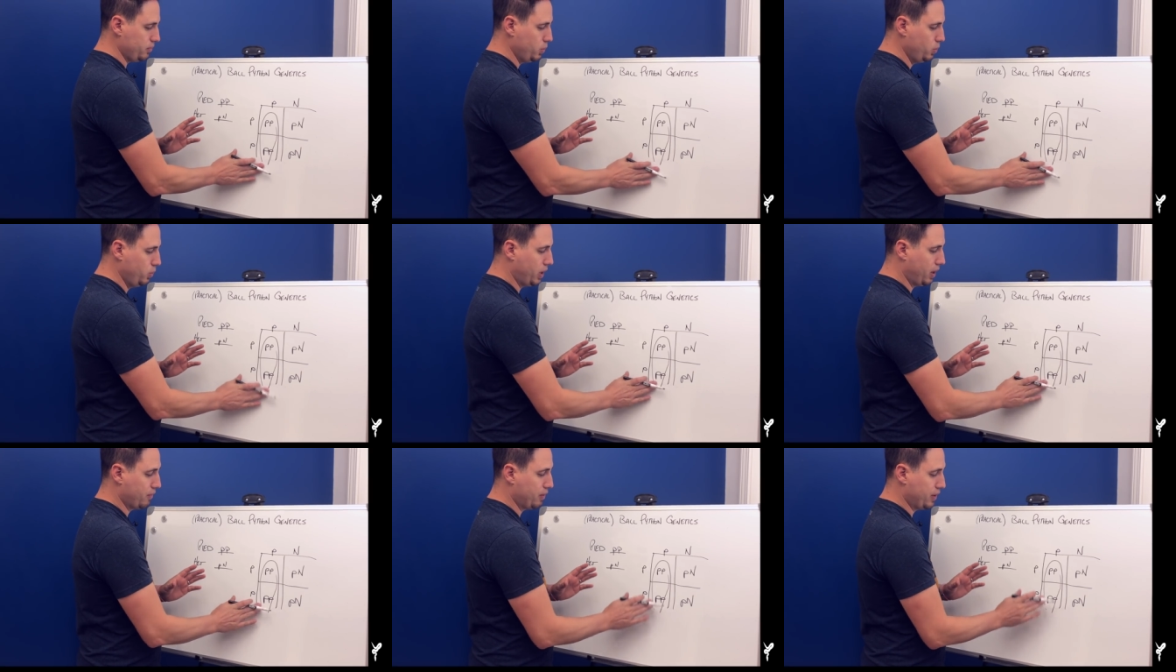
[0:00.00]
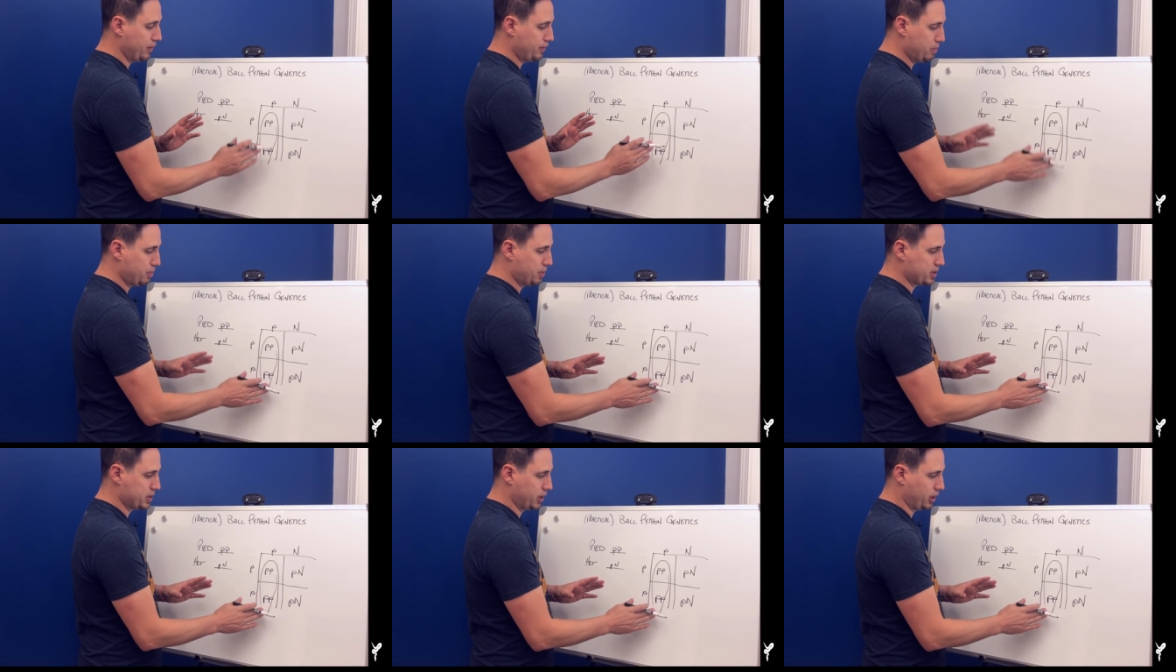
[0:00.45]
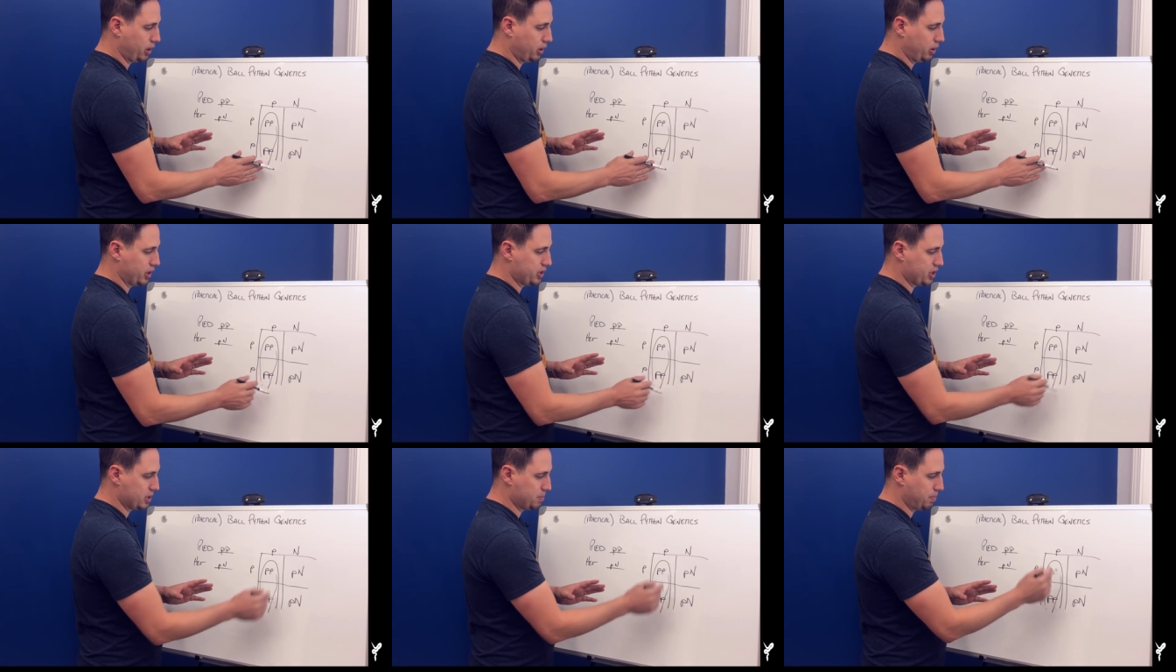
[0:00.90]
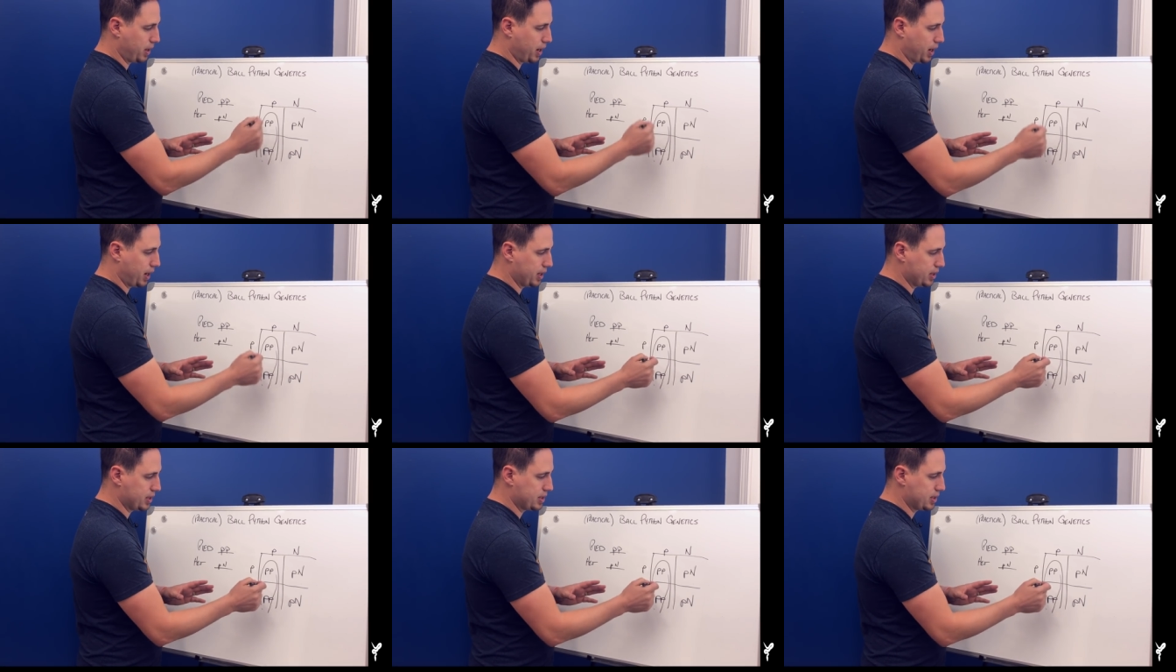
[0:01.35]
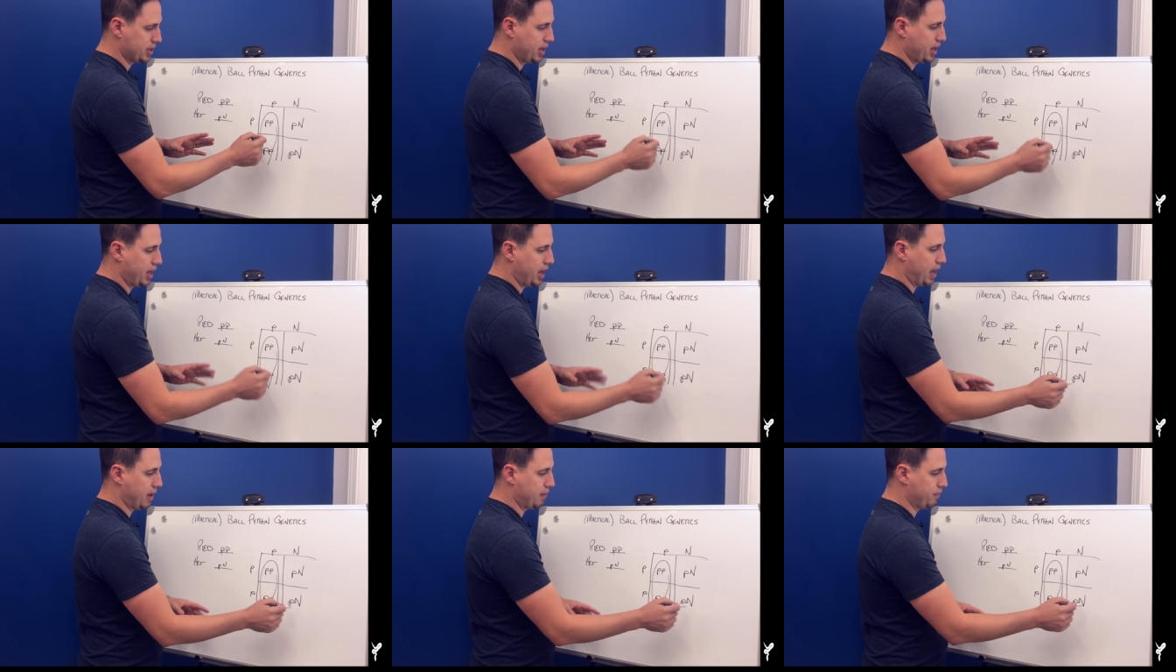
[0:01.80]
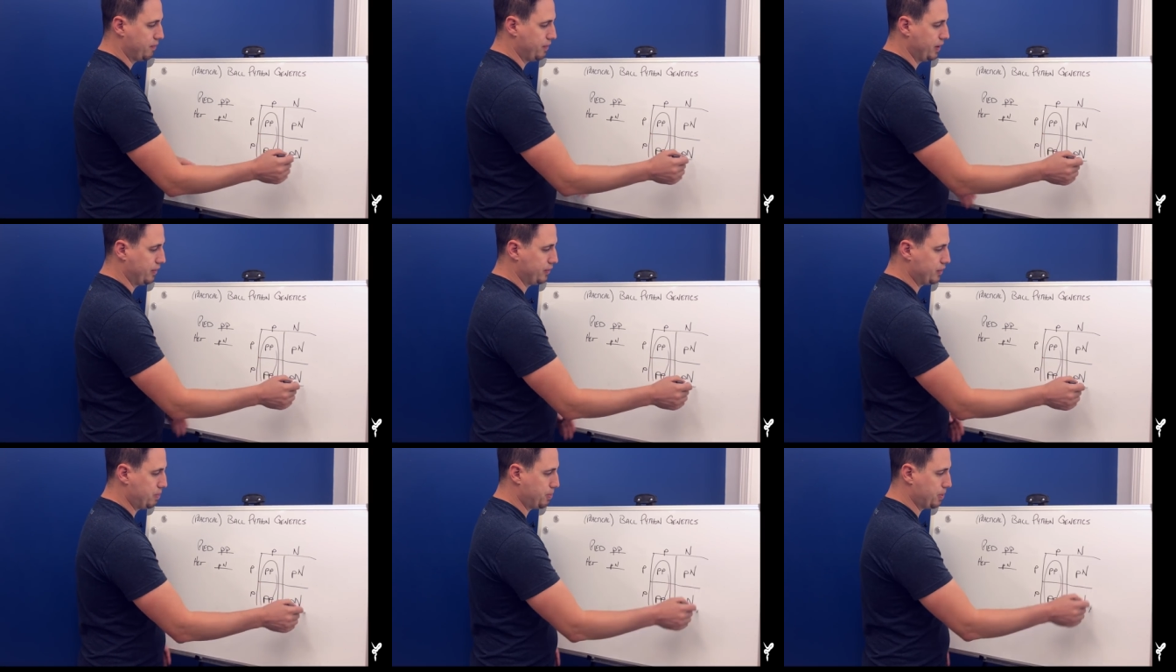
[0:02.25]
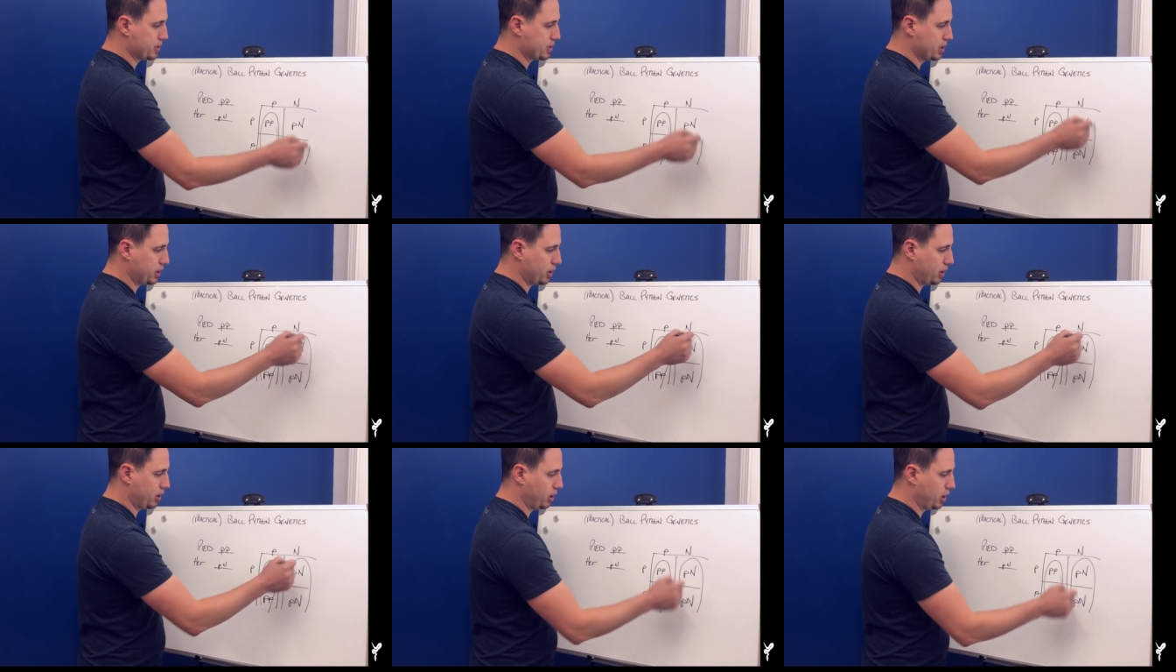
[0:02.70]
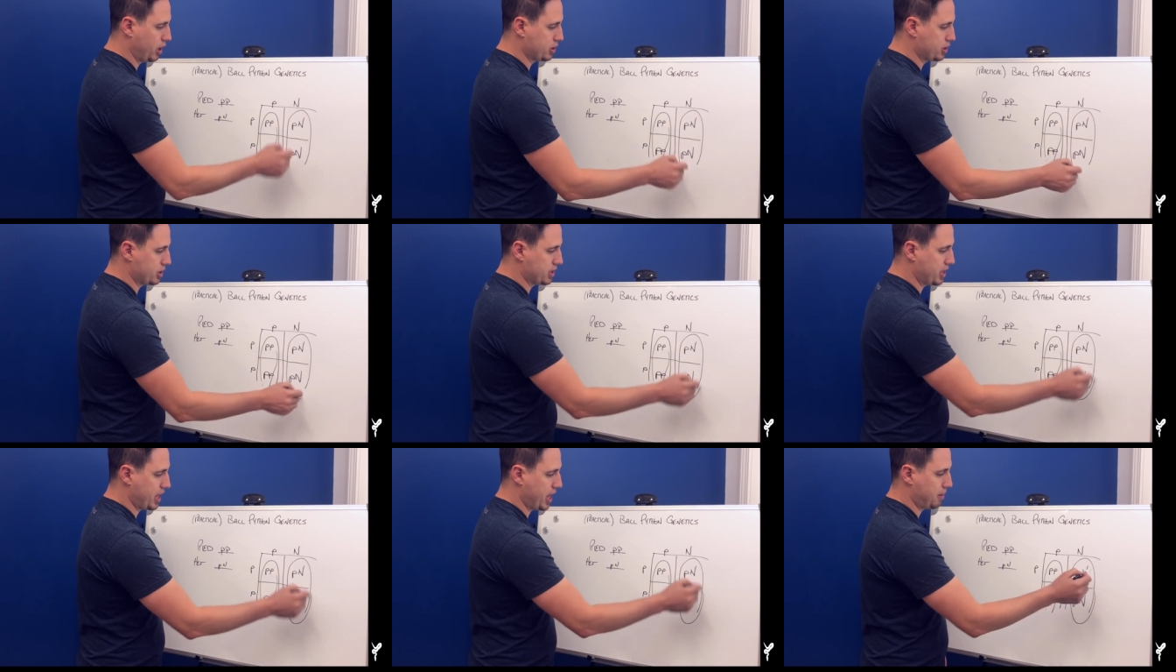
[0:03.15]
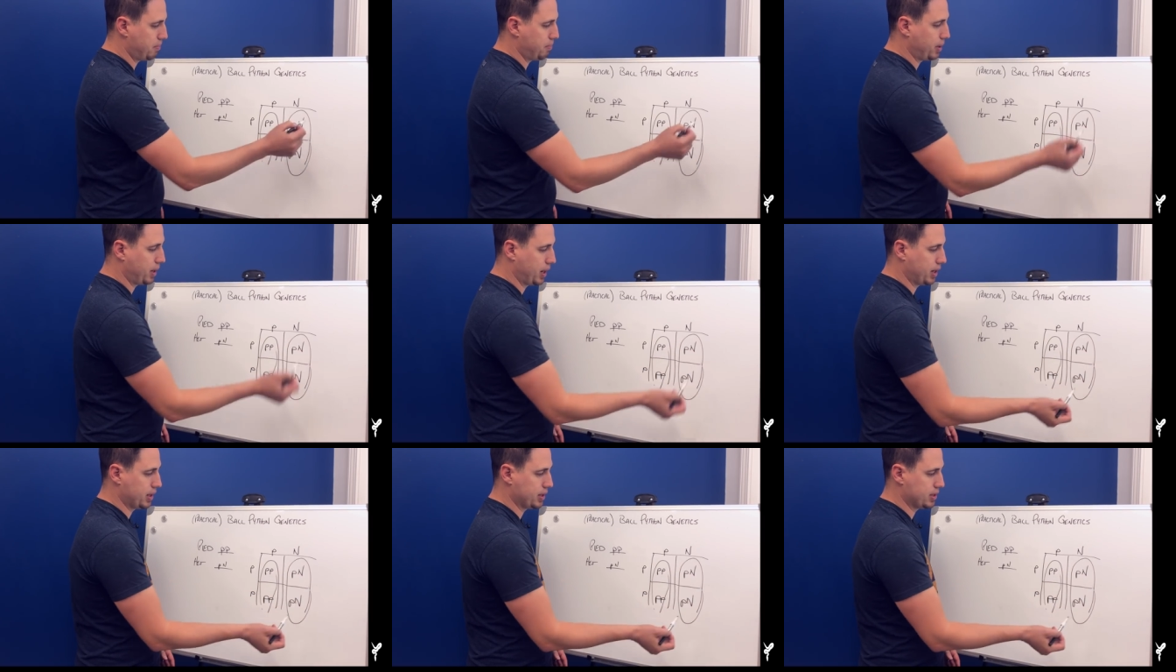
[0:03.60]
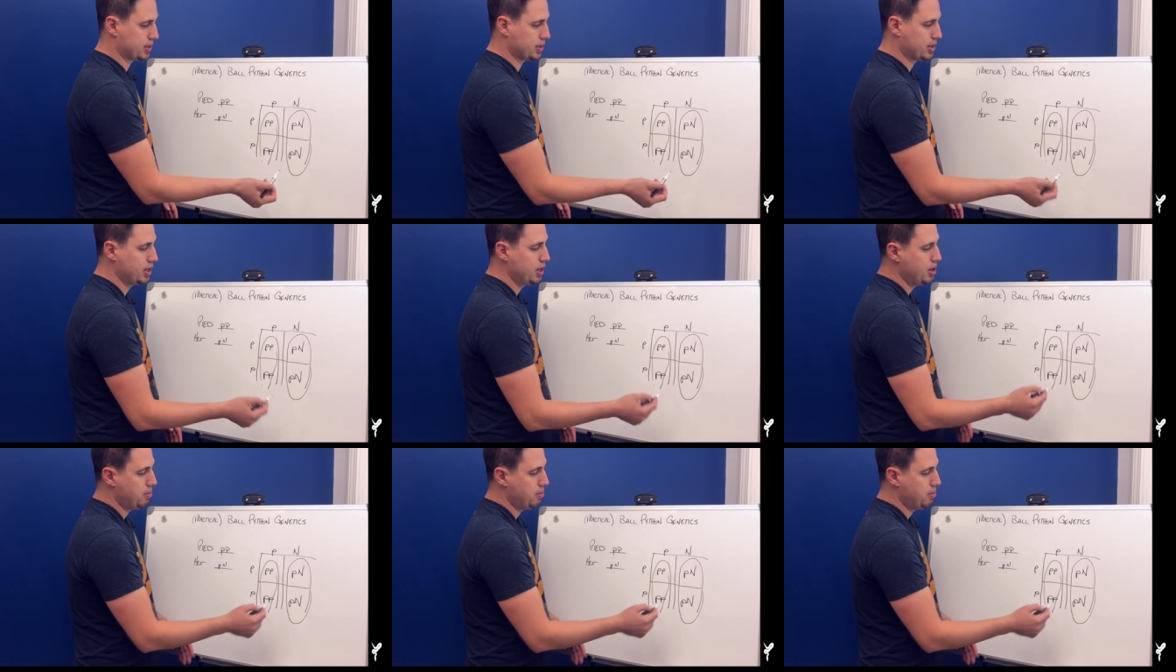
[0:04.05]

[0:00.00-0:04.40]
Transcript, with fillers: we get fifty percent of the clutch is pieds and fifty percent of the clutch is het pieds.